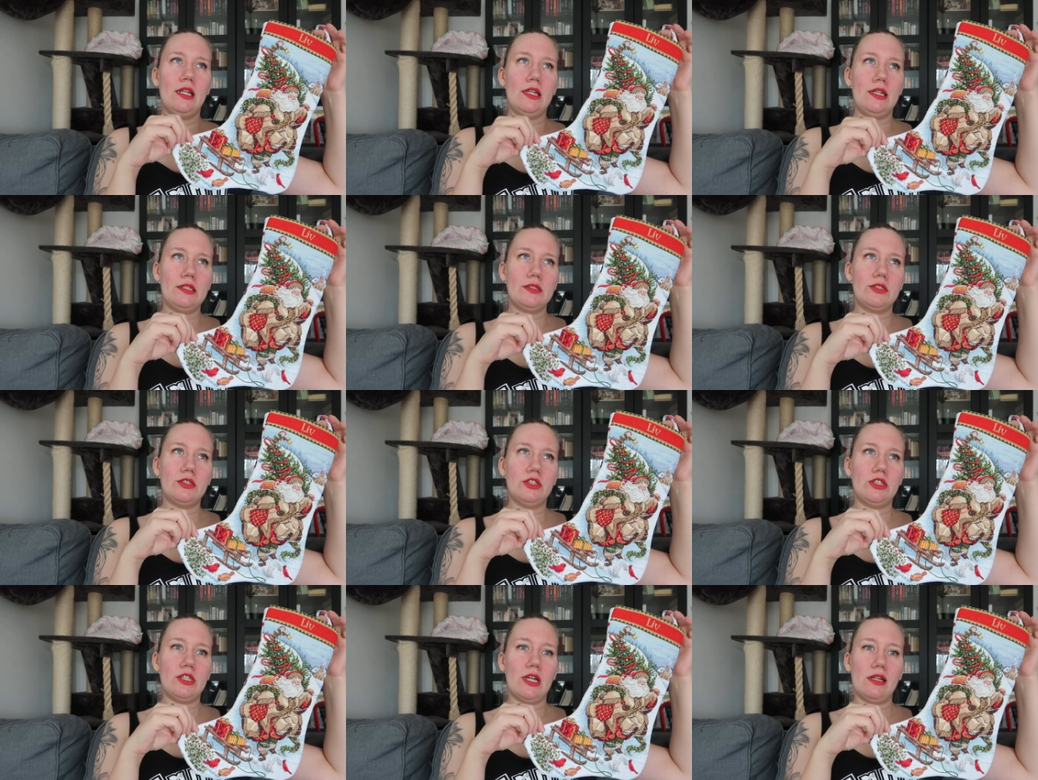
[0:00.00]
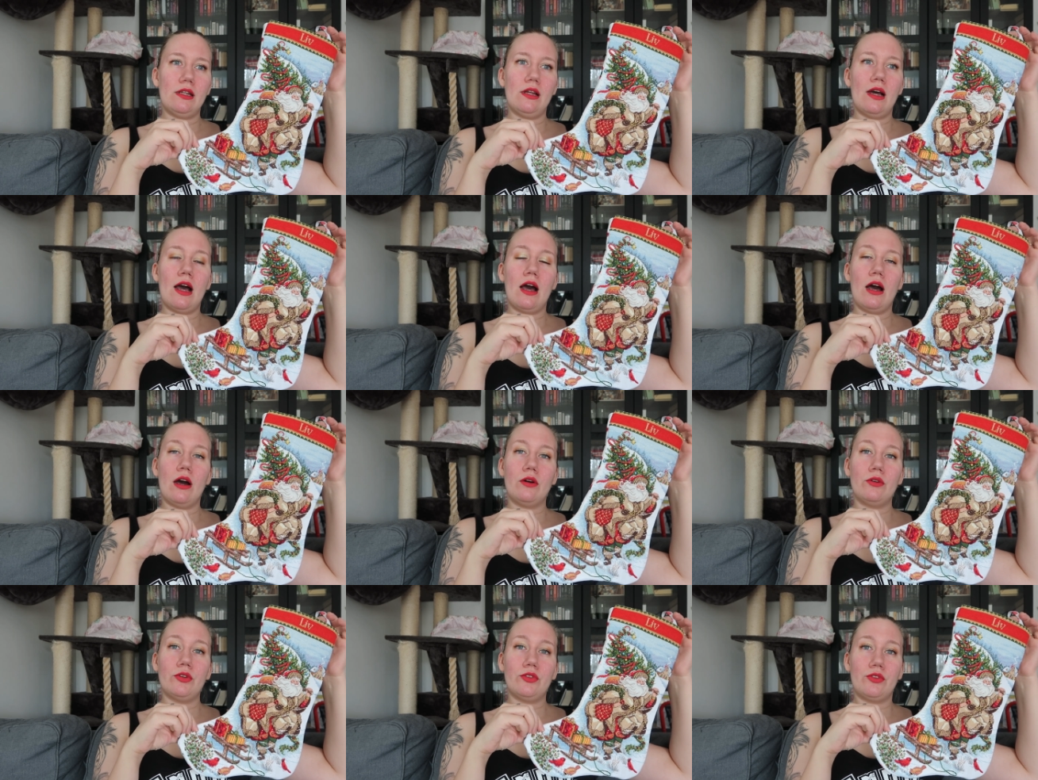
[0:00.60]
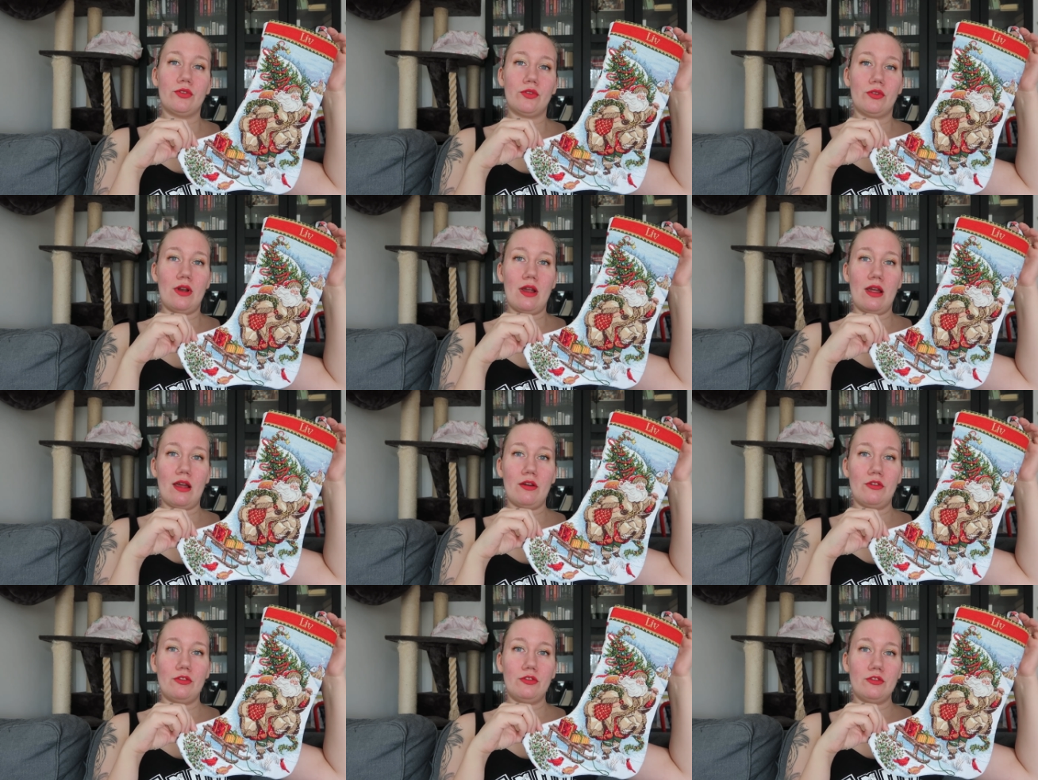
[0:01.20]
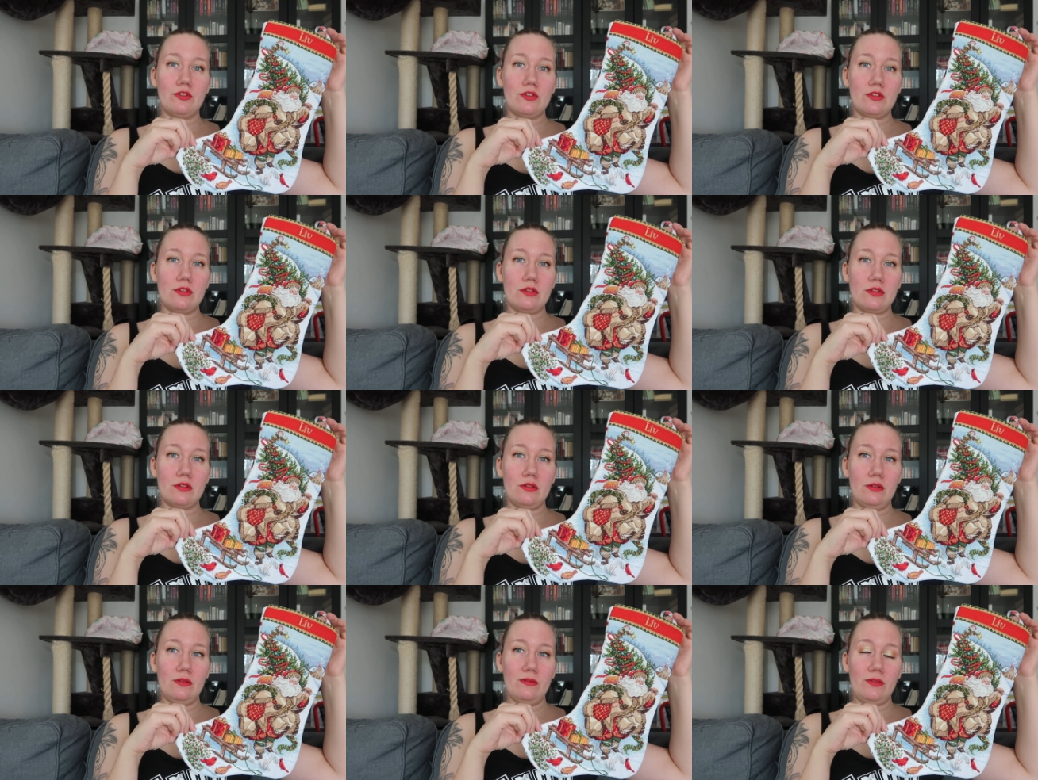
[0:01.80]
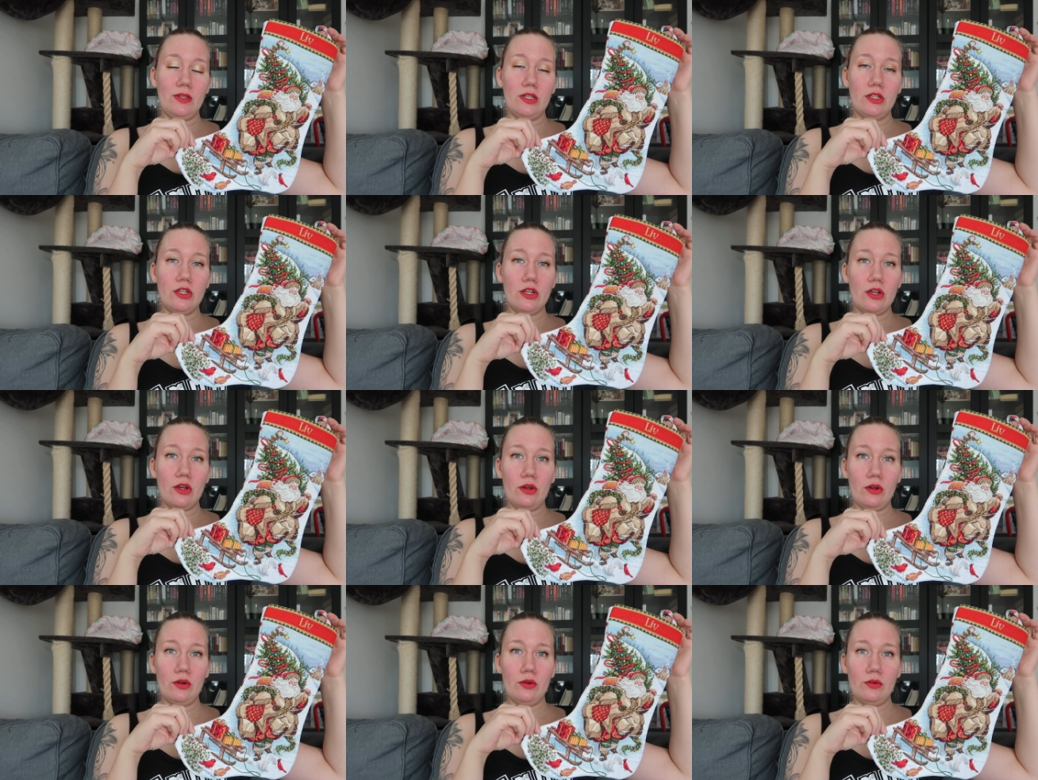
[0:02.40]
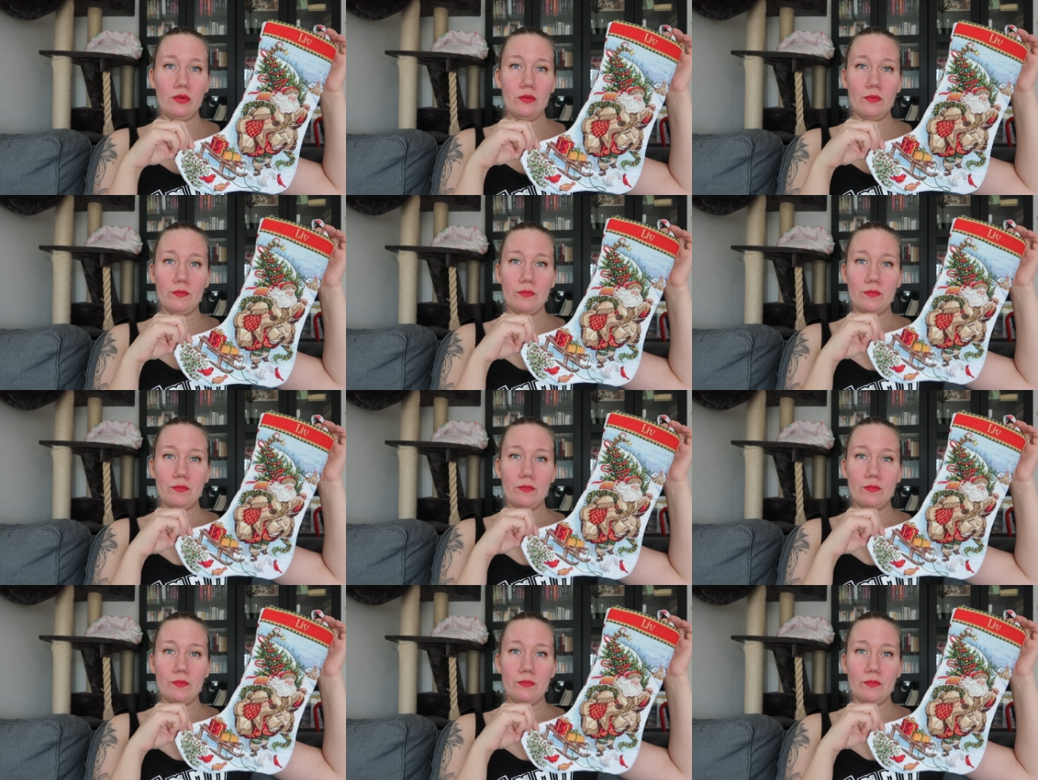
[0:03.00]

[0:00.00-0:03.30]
little yellow house crafts video